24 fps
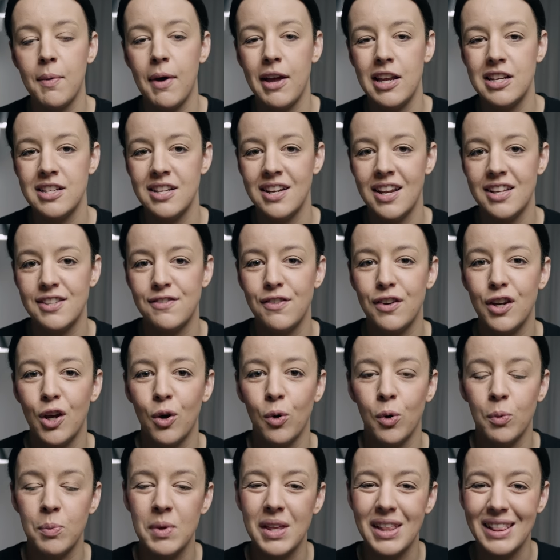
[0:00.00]
about in today's video
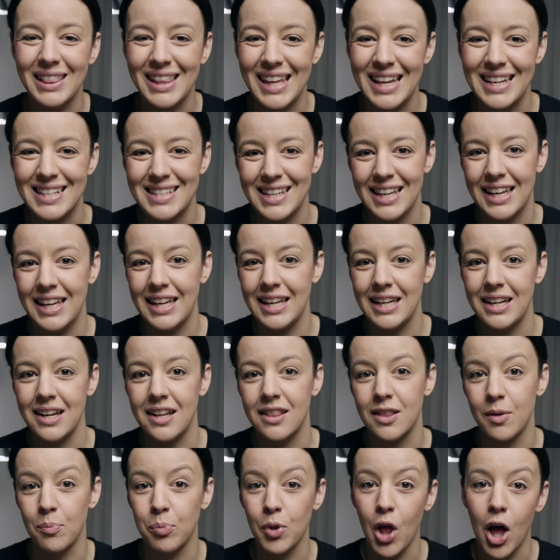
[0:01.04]
will be linked linked
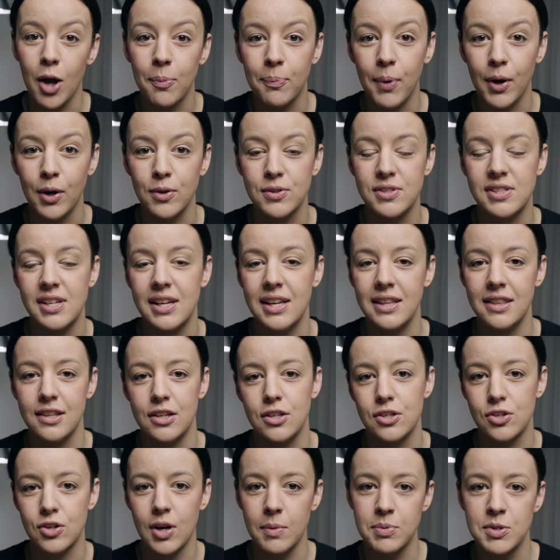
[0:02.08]
in the blog post in the
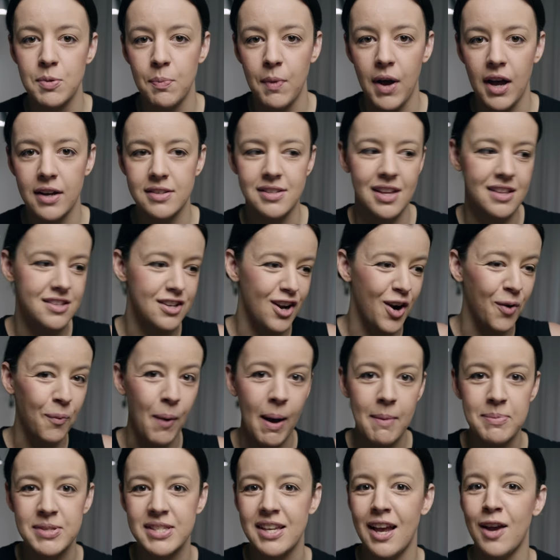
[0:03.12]
description box. That's our
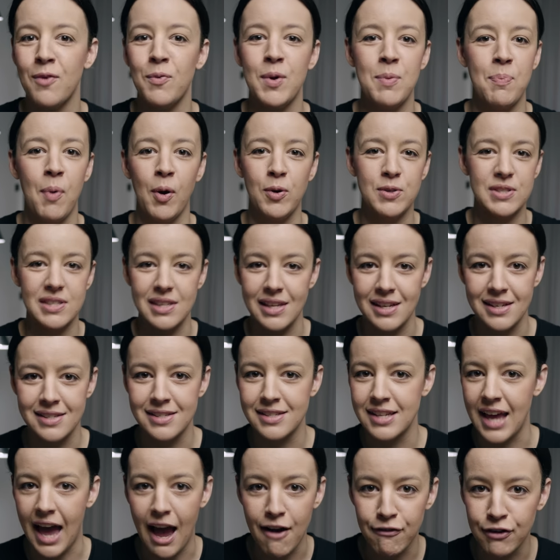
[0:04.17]
website. We post links
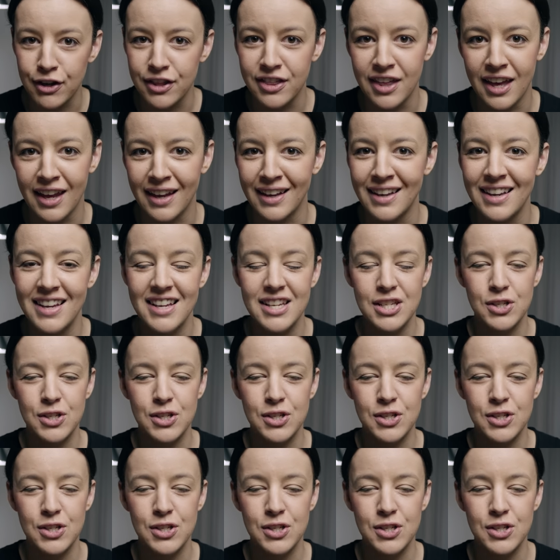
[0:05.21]
to everything.